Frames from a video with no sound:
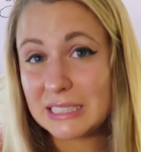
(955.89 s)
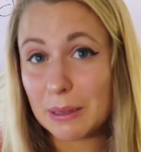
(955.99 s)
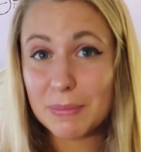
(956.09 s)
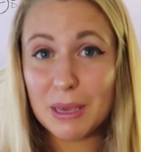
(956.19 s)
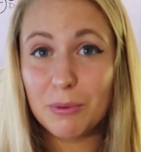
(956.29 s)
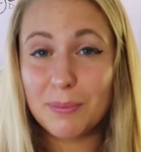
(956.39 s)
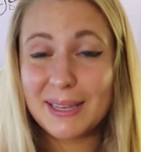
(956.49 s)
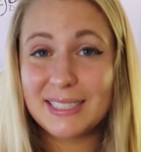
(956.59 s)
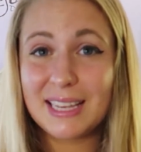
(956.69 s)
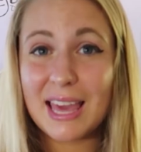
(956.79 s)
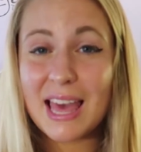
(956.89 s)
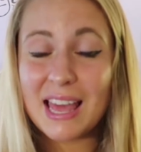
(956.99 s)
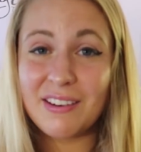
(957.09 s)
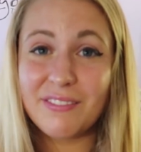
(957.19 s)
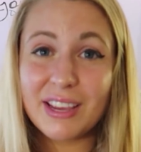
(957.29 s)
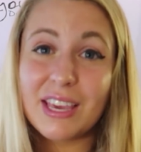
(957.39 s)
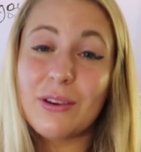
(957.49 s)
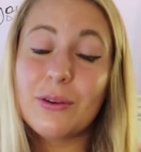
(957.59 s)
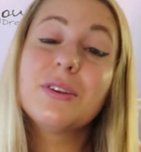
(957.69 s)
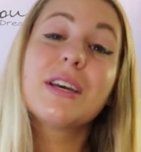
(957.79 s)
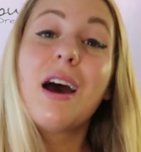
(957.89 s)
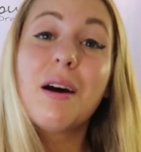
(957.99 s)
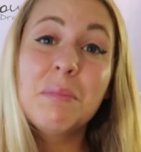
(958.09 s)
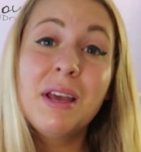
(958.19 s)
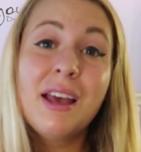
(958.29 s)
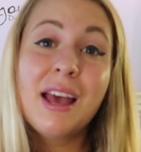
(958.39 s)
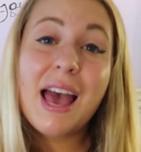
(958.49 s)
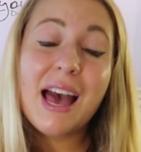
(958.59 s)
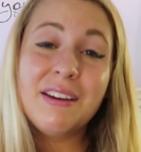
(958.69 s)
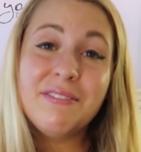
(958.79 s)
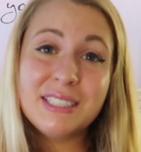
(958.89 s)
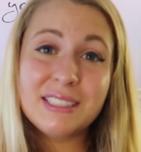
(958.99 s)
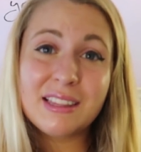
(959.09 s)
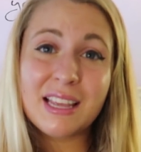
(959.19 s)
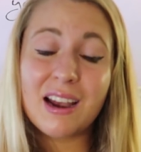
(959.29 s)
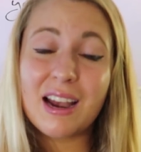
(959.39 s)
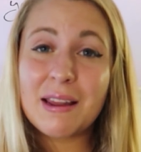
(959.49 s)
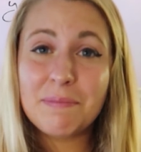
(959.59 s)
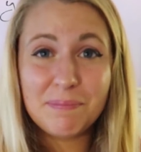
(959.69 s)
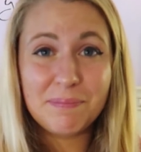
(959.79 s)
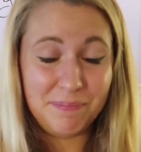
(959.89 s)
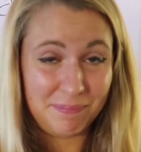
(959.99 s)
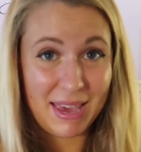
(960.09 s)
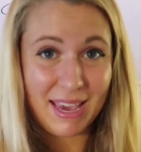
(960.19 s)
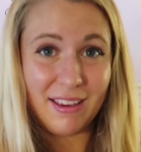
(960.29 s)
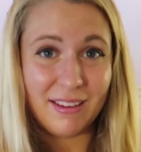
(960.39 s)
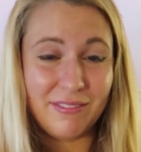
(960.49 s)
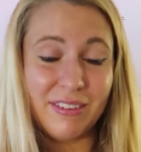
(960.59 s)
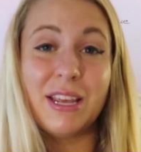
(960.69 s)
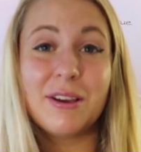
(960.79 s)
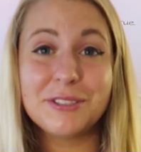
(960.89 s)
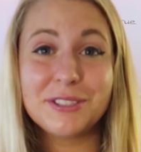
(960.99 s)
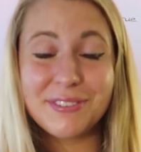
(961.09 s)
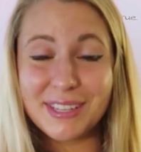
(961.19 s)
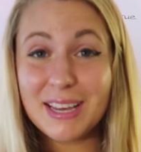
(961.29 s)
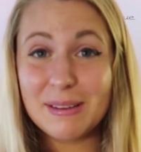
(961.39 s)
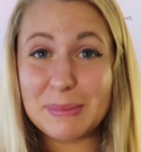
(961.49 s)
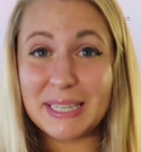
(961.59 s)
Some people may see it and invite you to come and visit there and make videos for them